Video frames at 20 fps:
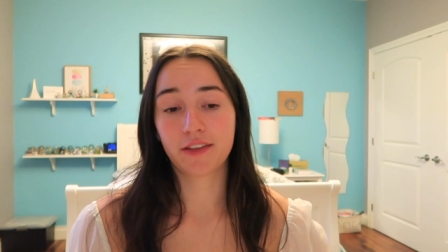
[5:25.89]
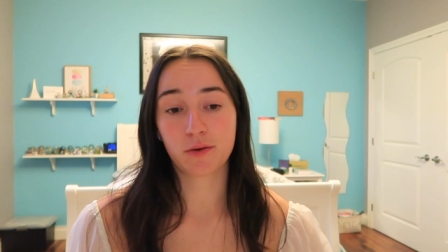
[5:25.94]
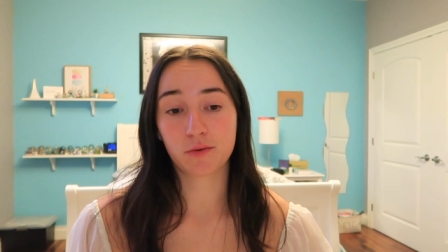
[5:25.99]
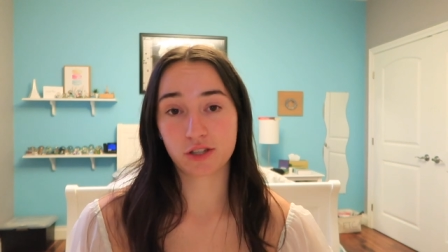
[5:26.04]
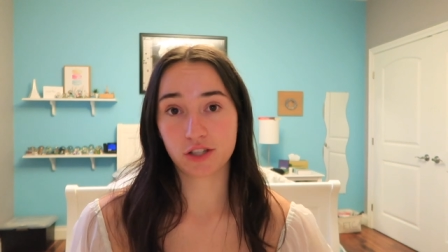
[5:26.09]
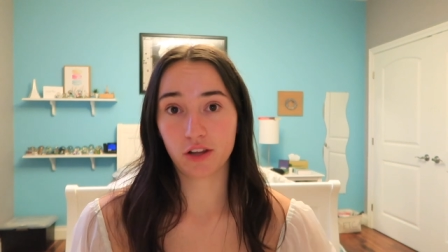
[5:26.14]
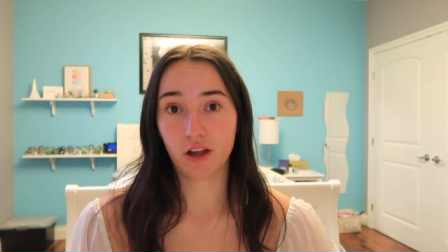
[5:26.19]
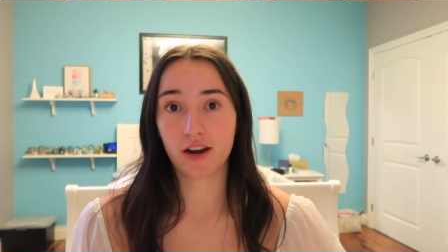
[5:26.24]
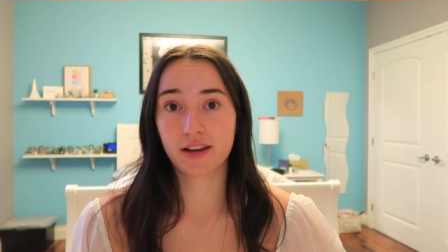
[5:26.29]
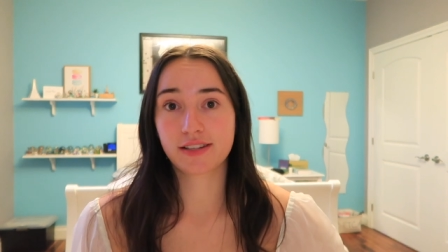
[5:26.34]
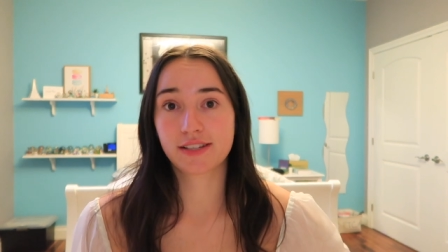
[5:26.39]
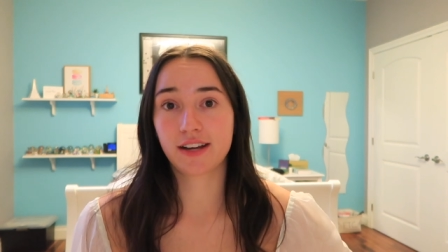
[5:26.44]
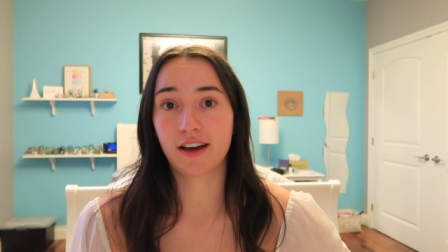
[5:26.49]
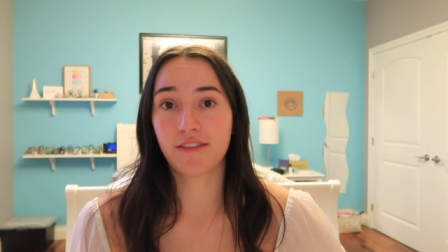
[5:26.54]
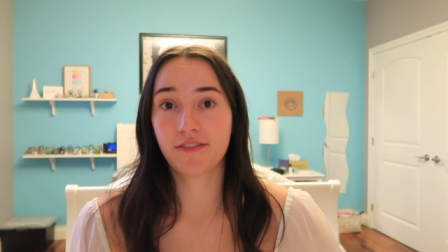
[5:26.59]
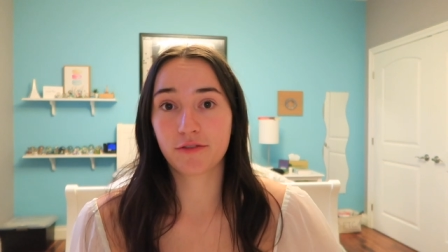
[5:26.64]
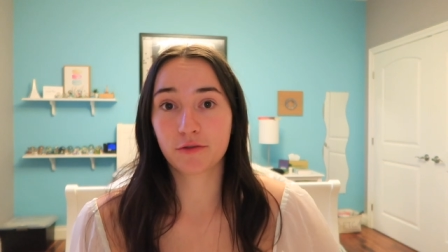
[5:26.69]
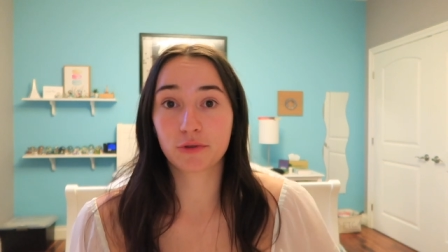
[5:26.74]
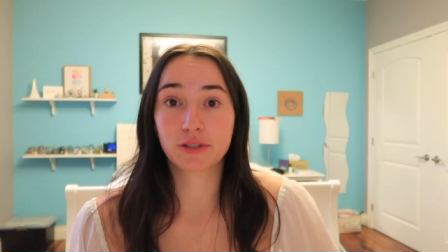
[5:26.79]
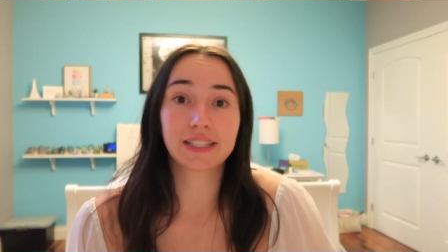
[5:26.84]
There was a lot of
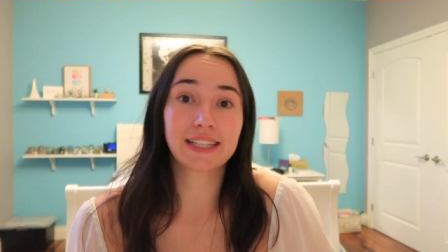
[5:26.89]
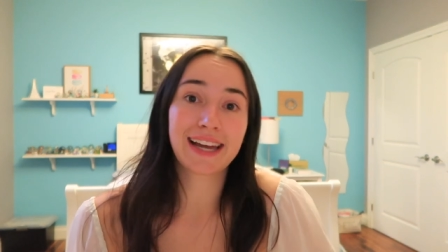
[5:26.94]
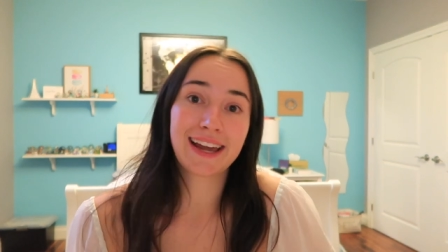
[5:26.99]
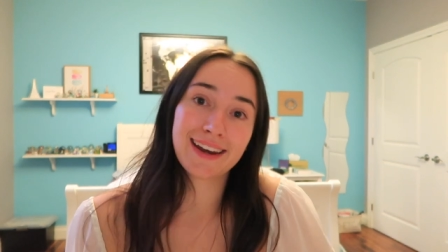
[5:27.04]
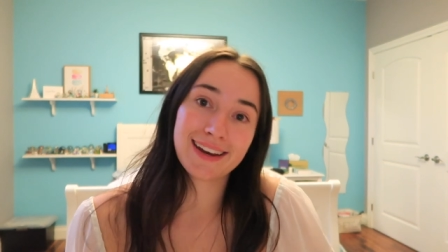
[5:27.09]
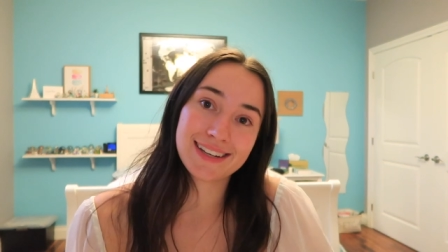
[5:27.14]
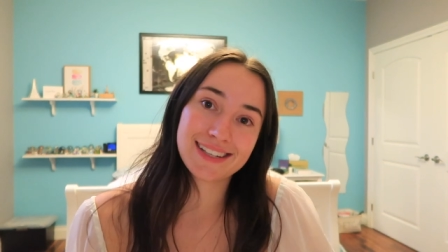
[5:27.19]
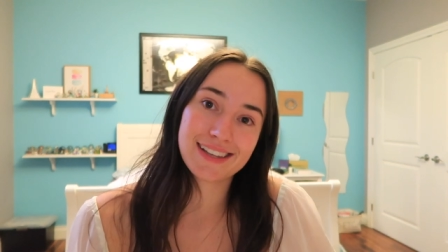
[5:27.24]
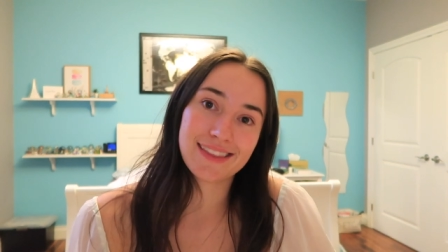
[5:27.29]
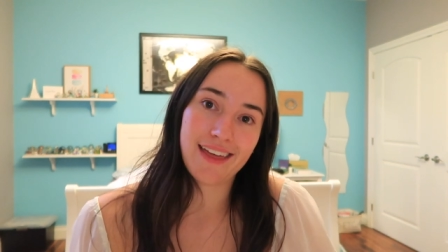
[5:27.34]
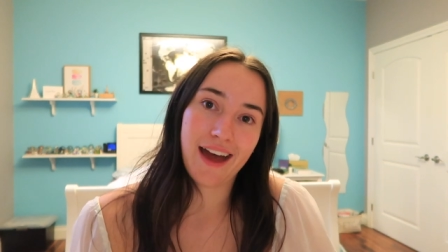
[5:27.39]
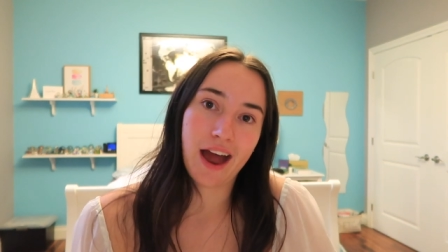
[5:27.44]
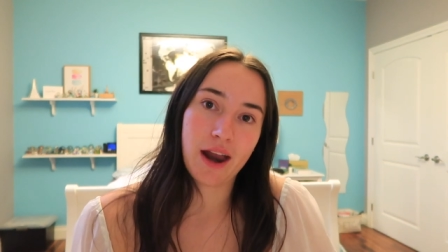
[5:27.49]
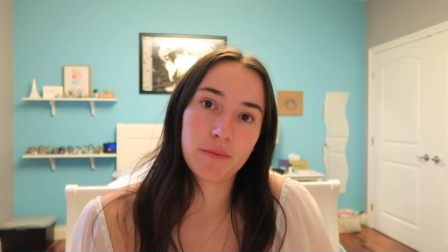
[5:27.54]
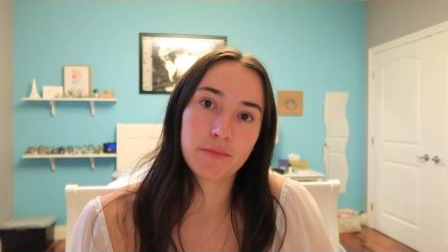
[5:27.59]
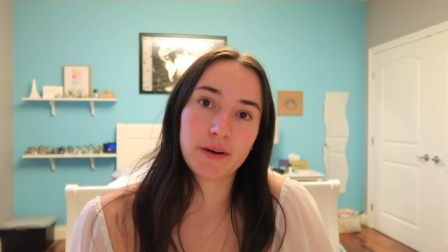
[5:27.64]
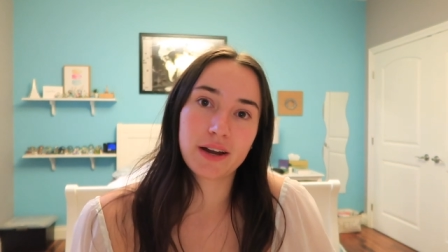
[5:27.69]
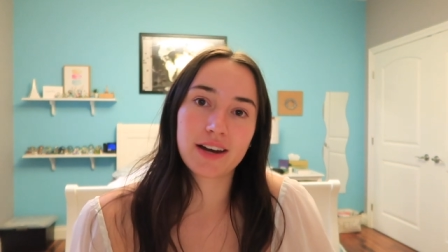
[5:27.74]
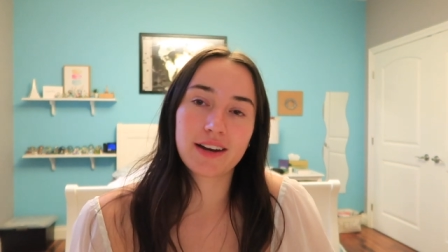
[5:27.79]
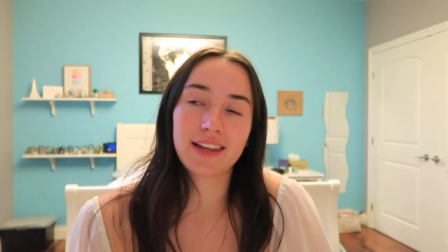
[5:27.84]
stuff related to
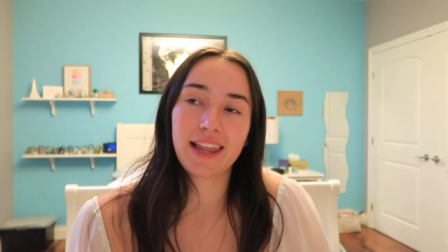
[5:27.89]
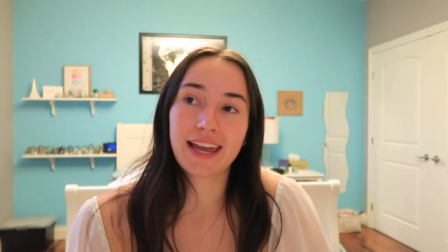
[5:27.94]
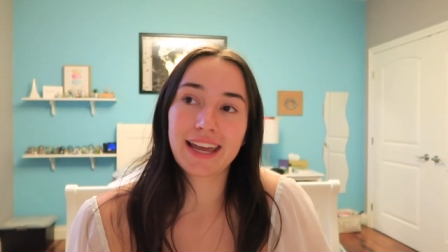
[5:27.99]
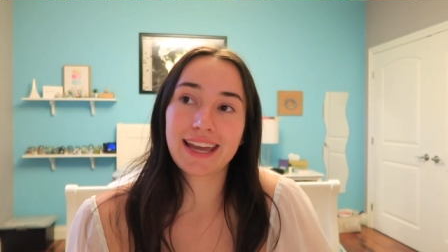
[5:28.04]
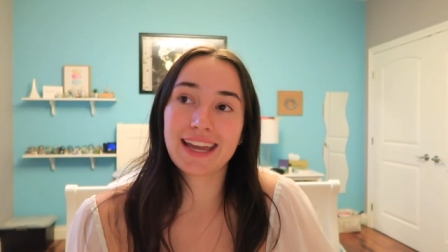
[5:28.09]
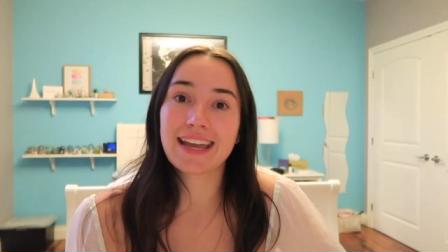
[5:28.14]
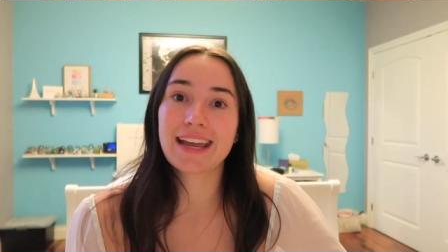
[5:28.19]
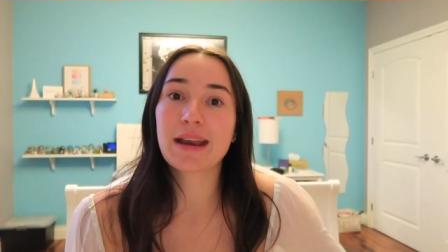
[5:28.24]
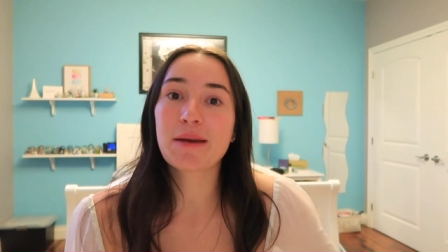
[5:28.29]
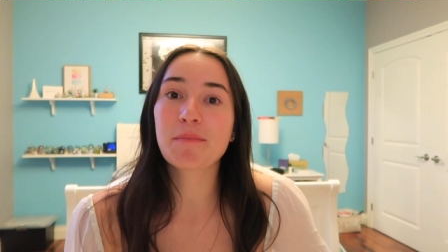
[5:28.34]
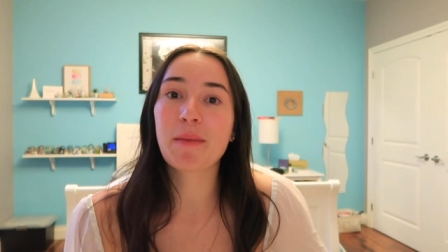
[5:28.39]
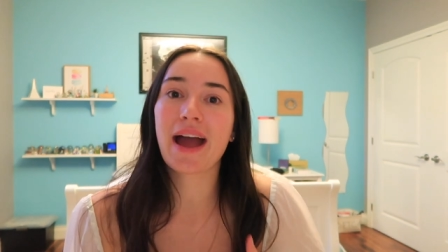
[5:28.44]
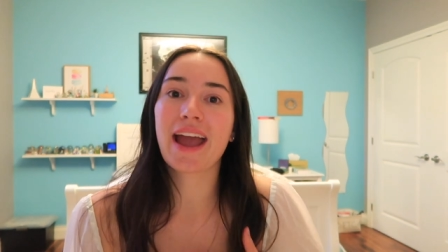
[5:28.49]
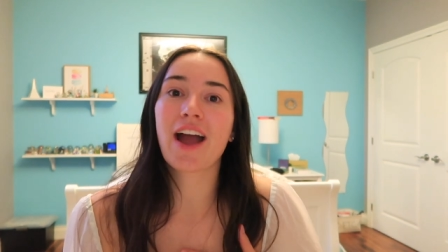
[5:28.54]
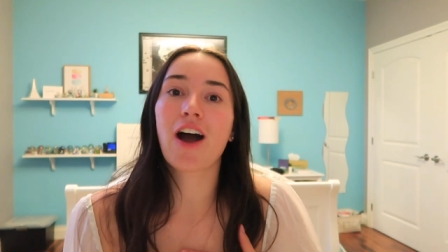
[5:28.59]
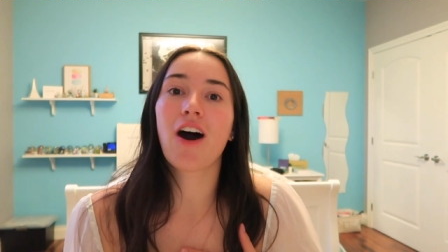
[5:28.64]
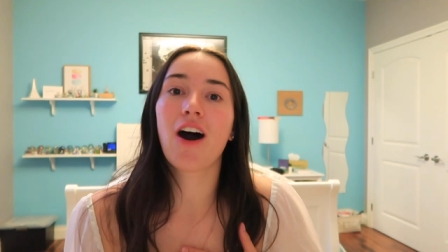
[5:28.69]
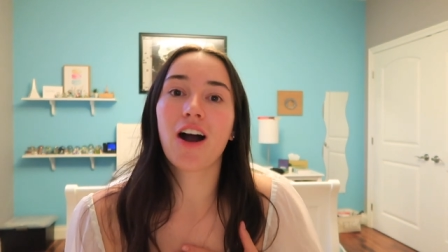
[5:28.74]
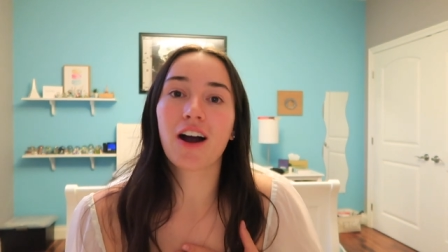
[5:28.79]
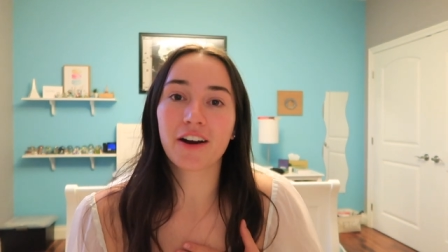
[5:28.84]
that. But like in my
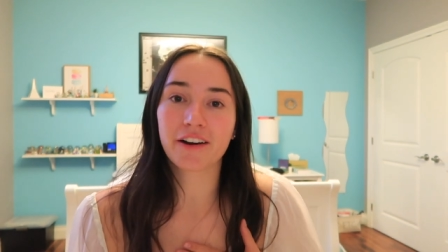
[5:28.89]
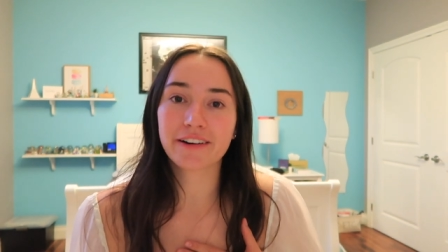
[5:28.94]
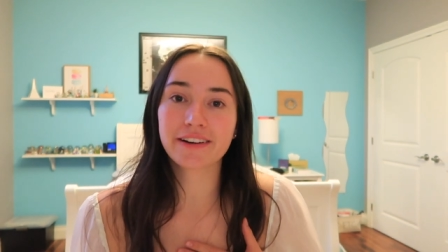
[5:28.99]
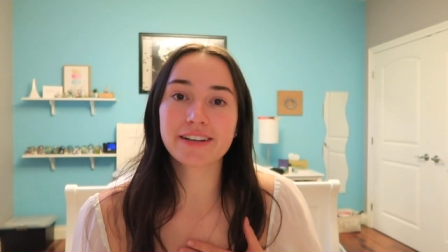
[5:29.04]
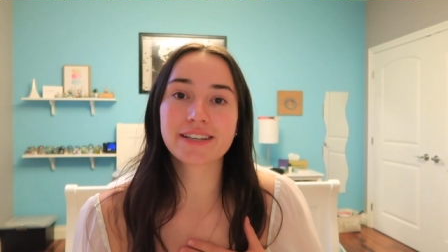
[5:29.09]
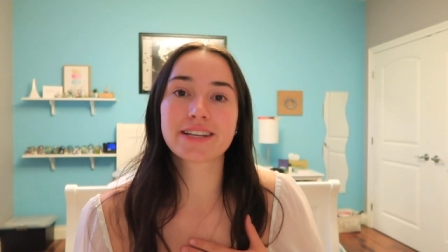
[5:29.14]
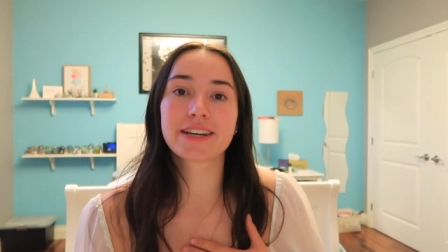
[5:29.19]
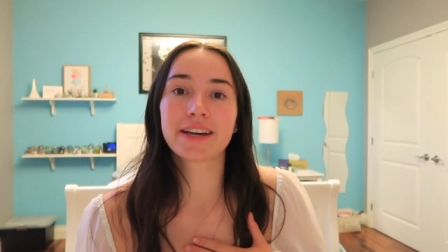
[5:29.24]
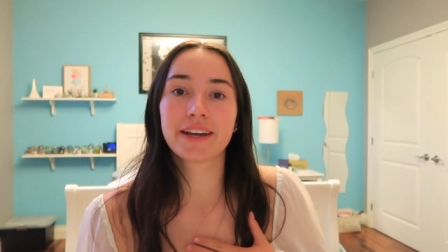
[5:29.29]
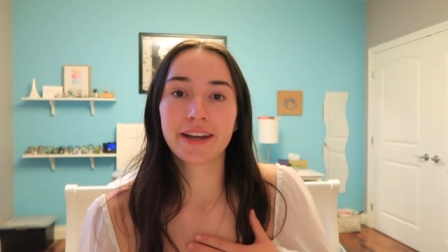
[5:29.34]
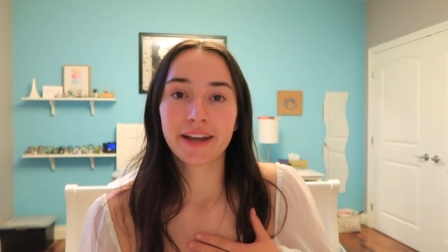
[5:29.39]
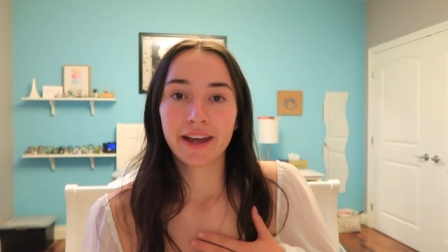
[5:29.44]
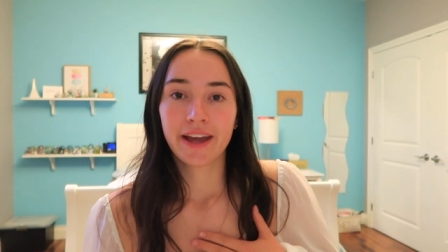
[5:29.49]
heart,